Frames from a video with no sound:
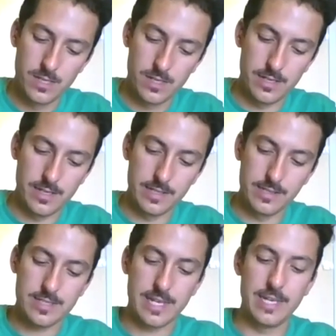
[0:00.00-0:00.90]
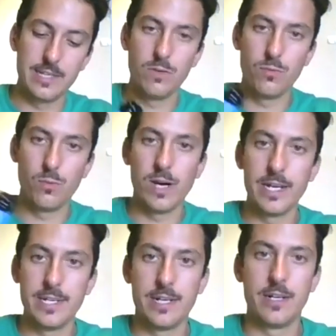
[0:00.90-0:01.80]
this kind of
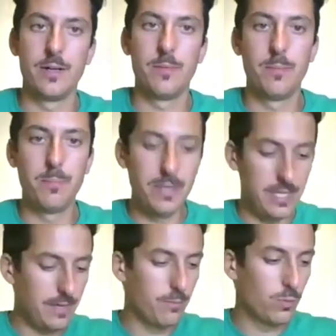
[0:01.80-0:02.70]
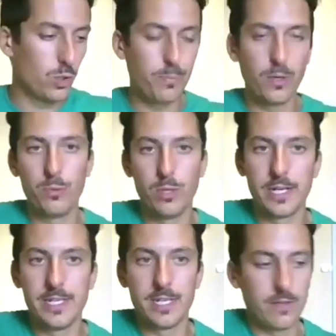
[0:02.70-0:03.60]
wine are being more popular
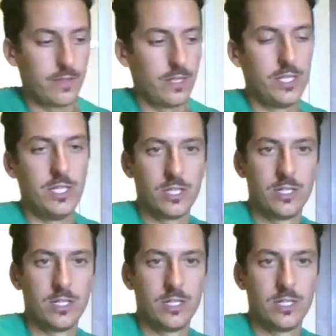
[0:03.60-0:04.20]
year after year.